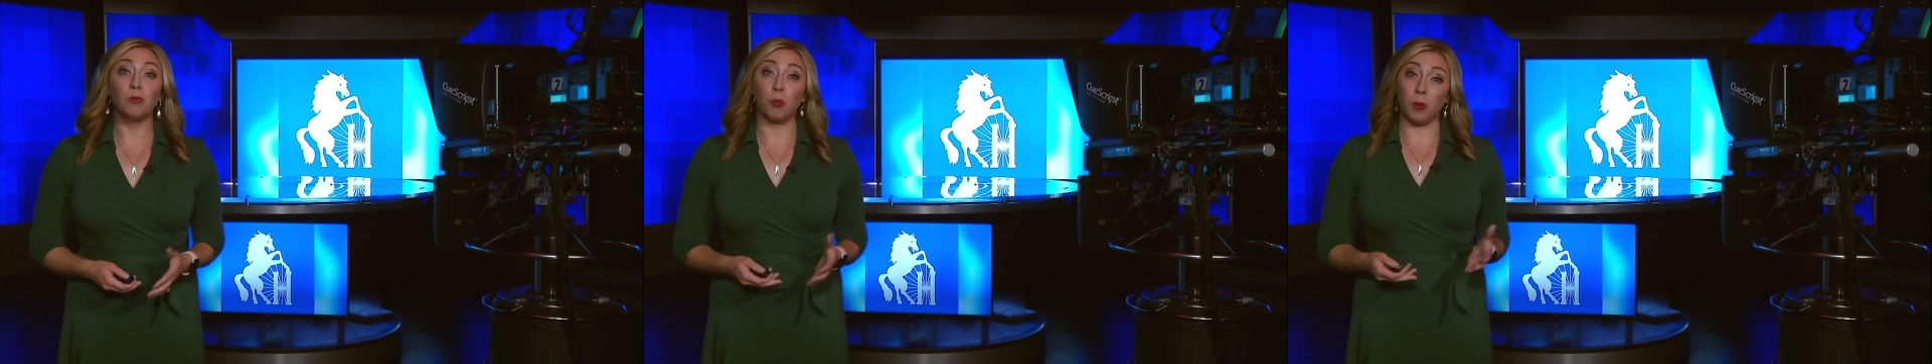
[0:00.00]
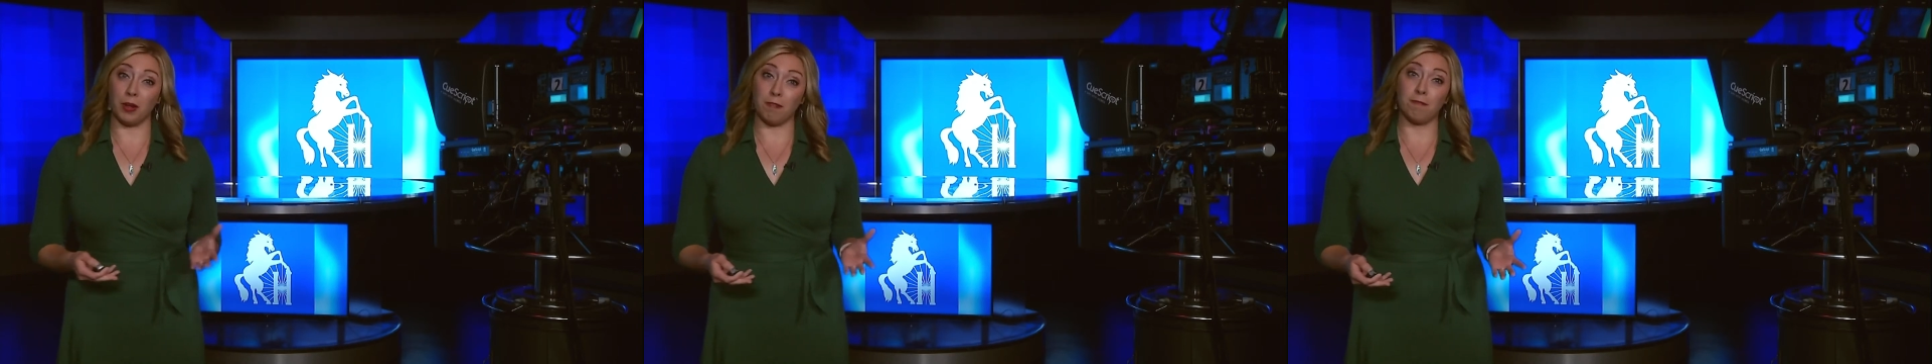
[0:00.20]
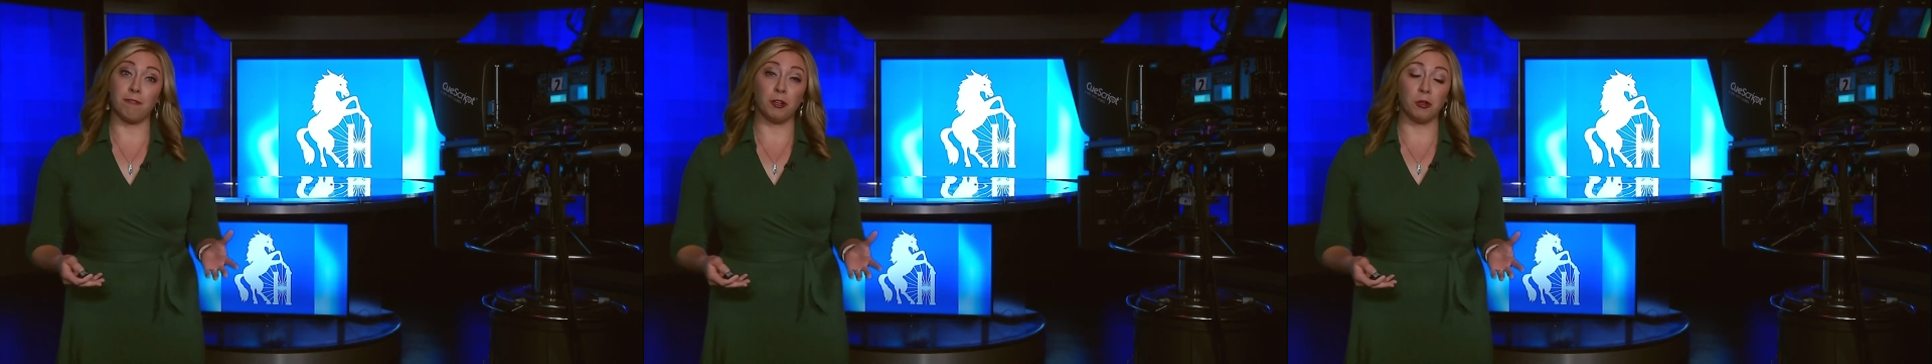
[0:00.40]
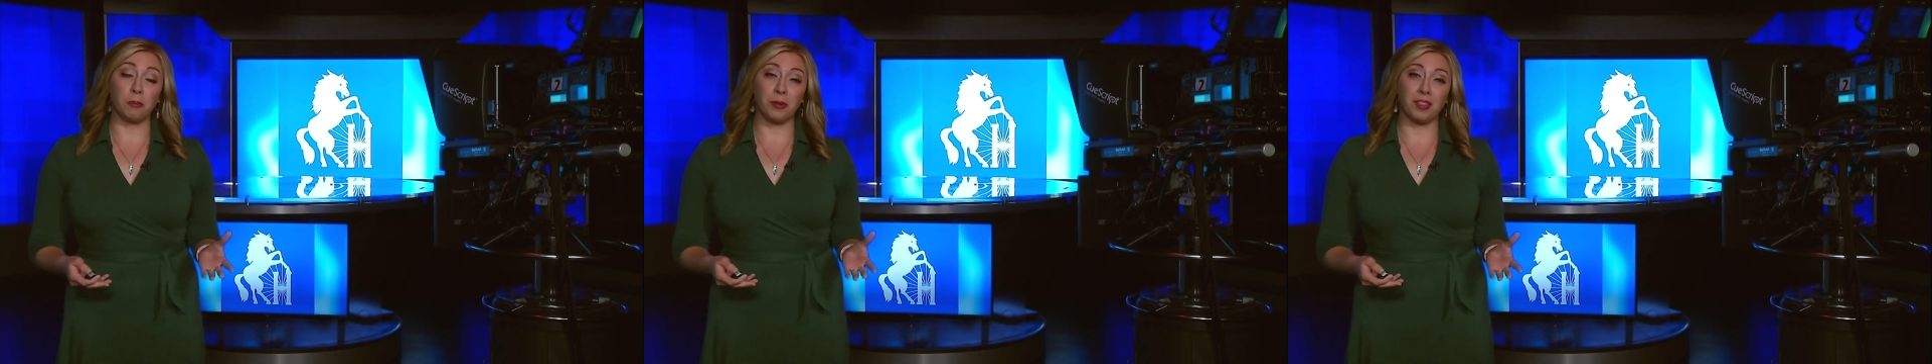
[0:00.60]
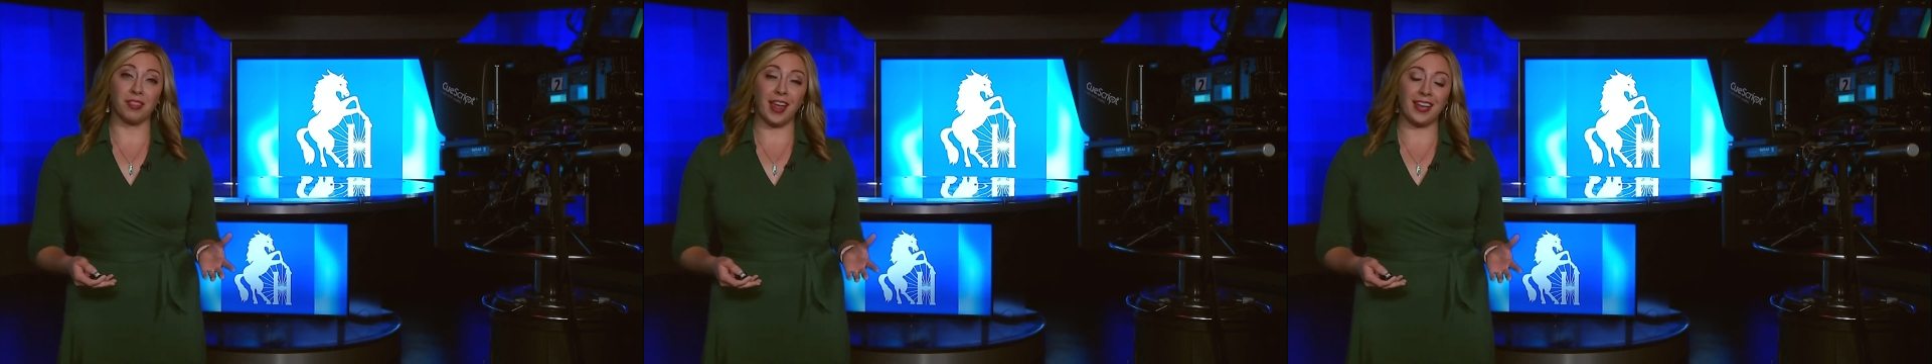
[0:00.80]
one filled
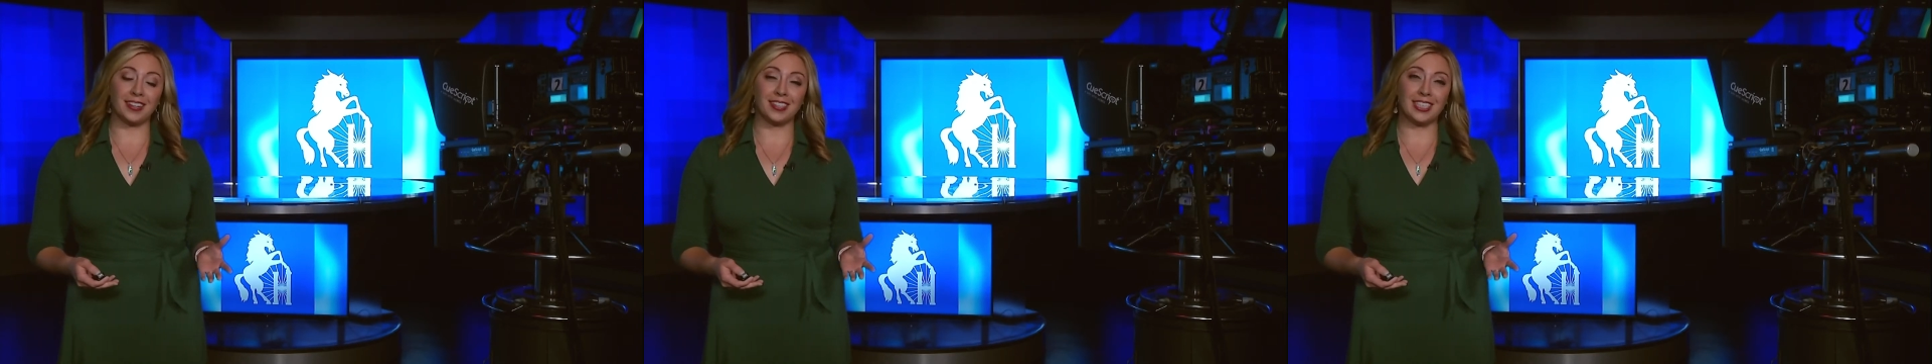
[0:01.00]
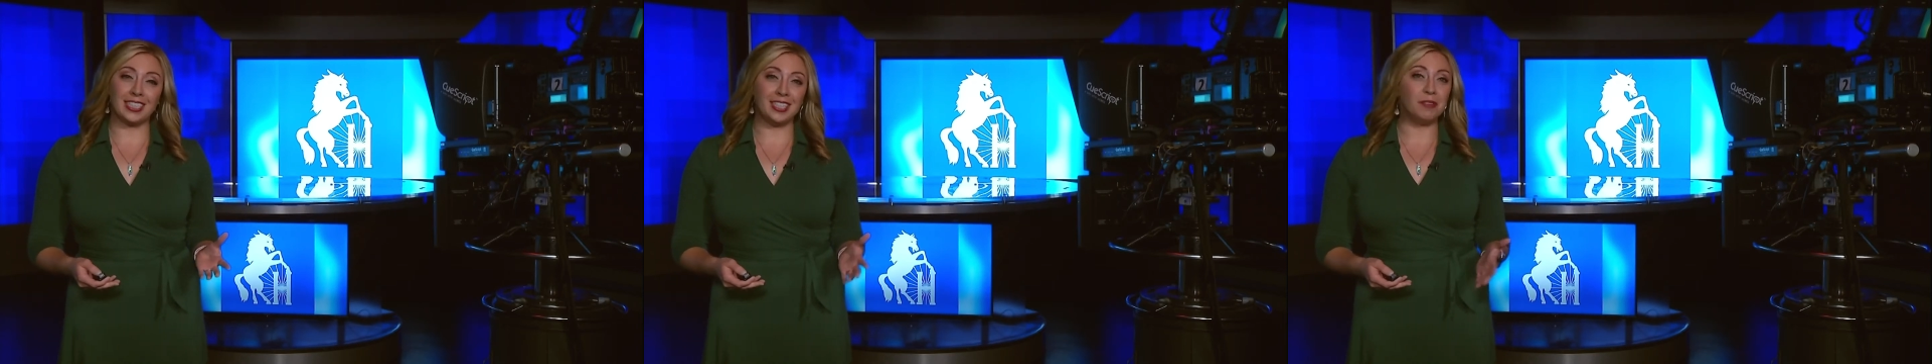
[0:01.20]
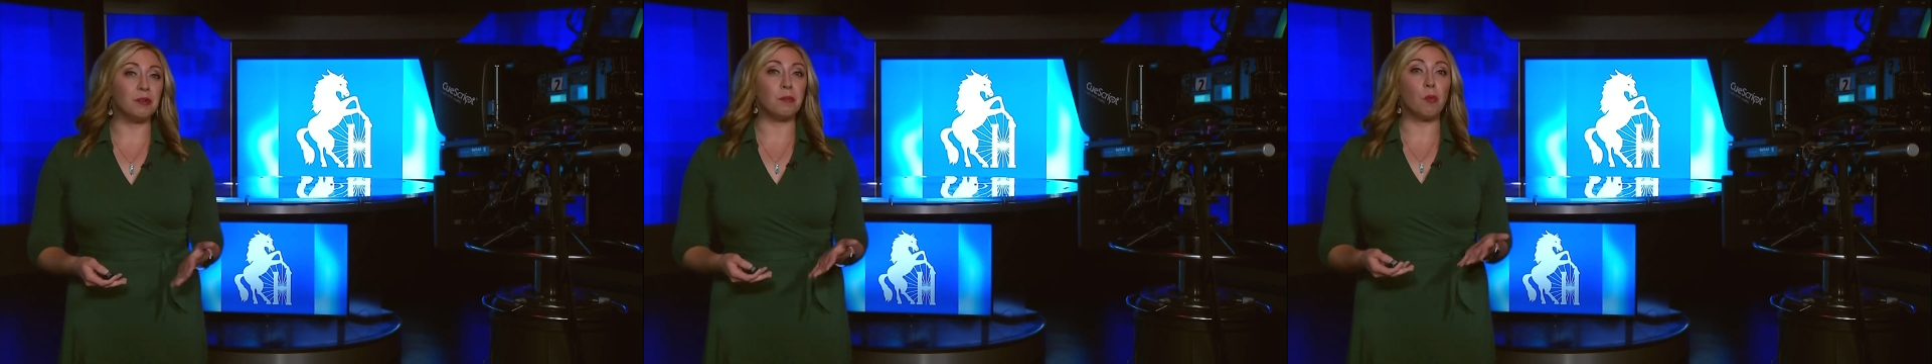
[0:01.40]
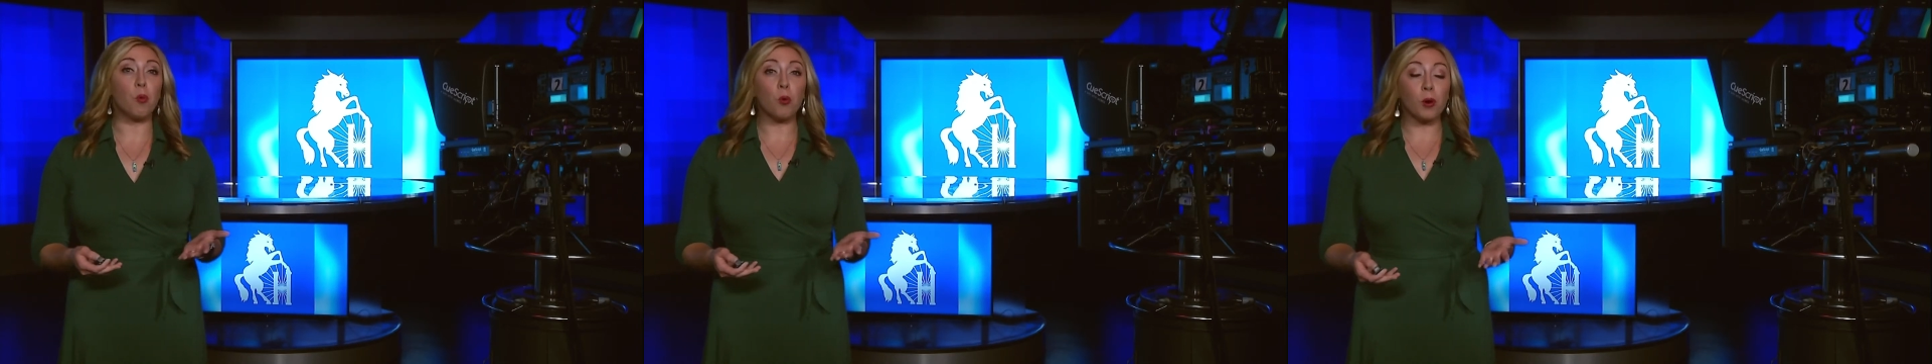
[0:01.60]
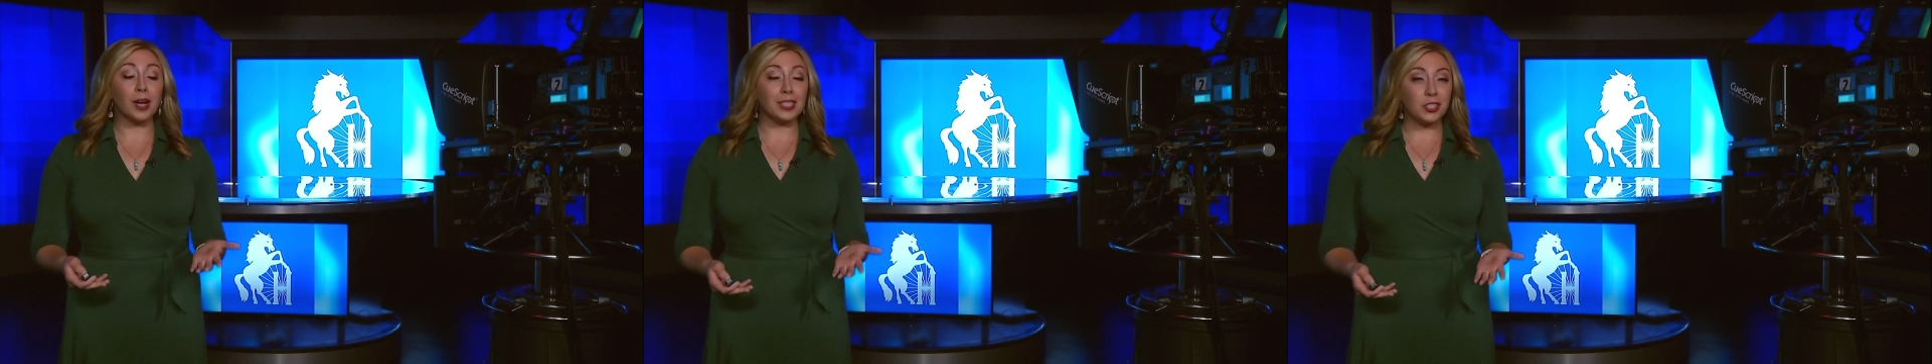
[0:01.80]
with likely even
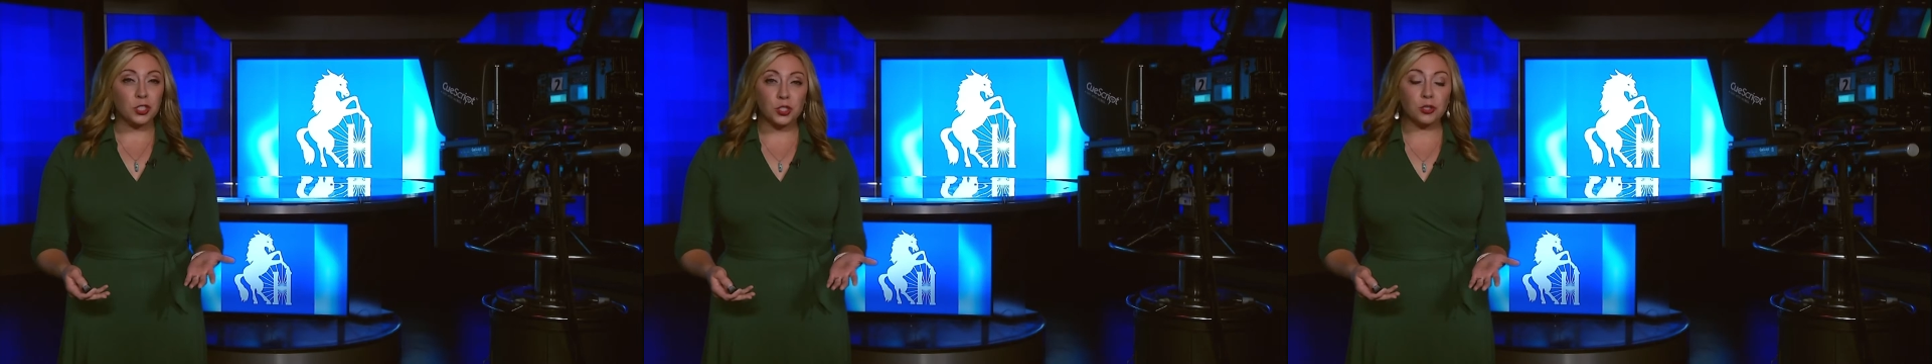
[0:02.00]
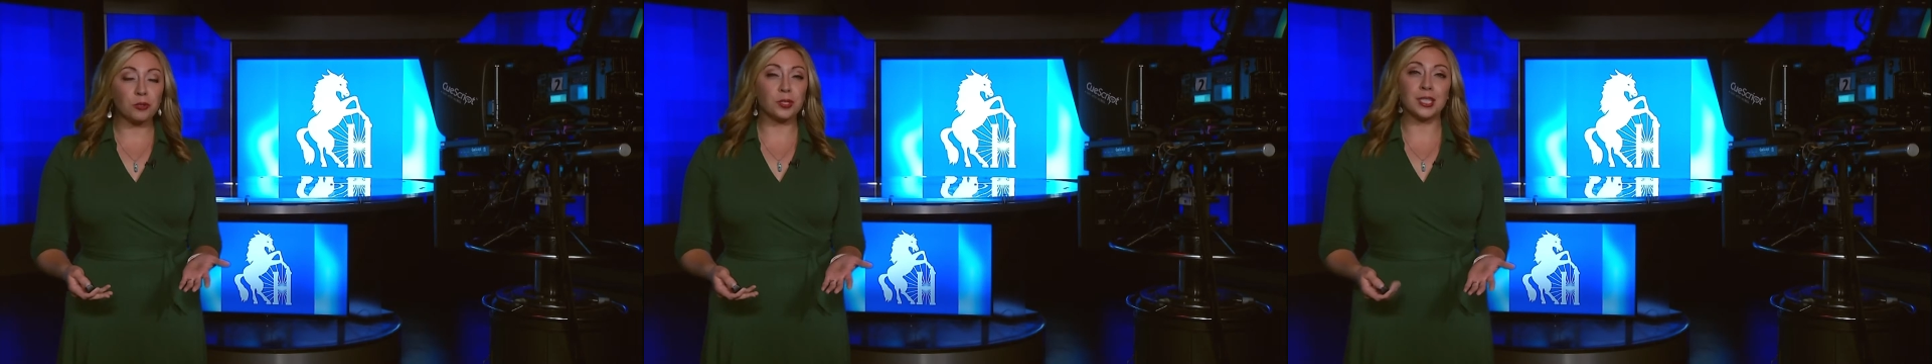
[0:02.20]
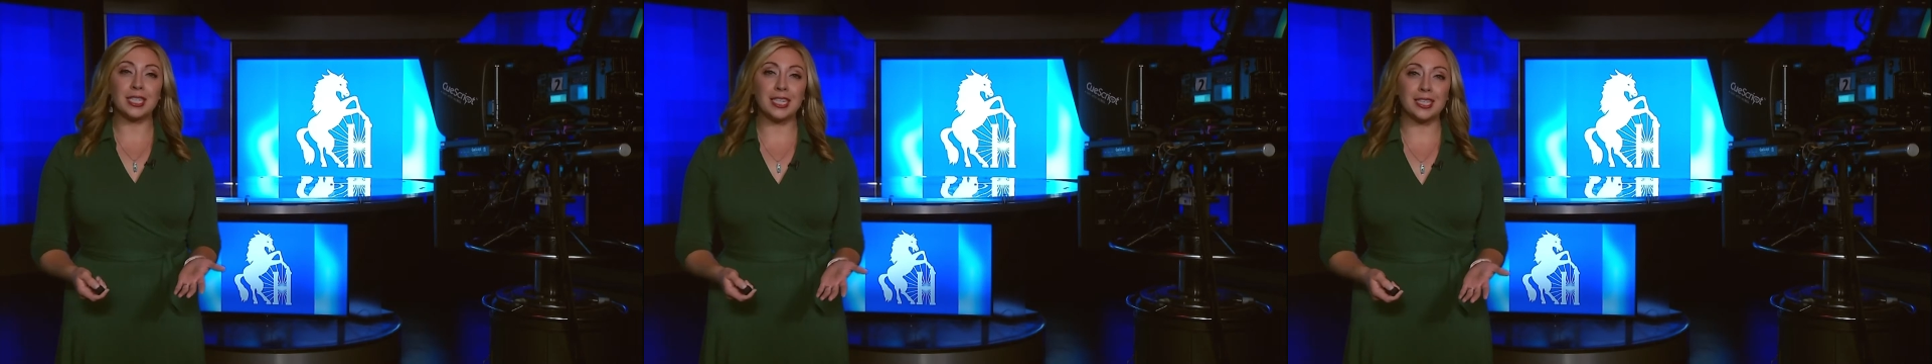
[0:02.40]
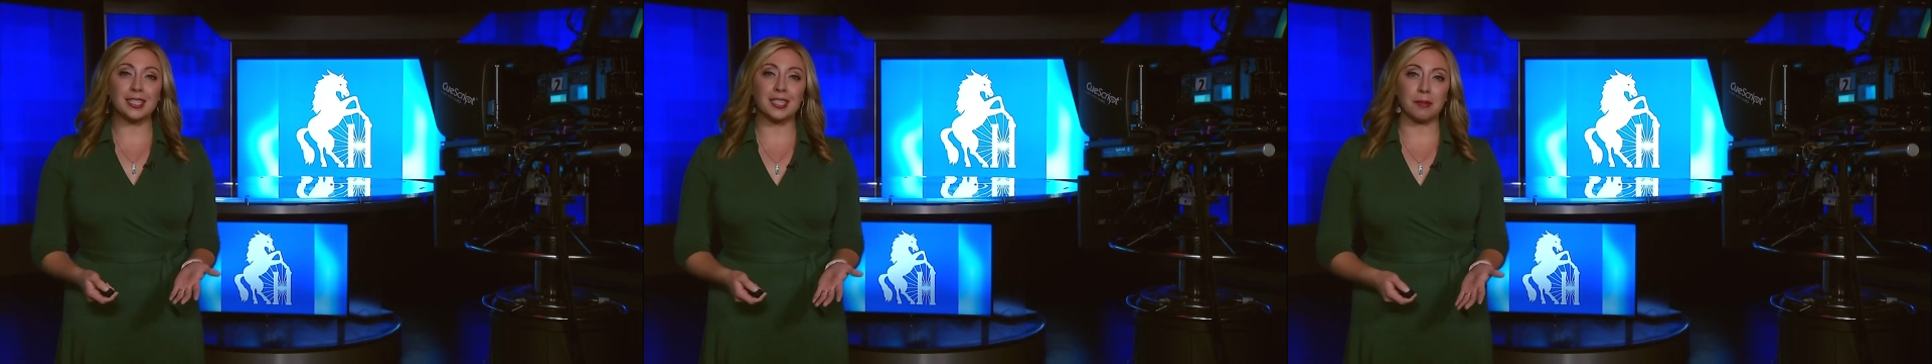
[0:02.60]
more uncertainties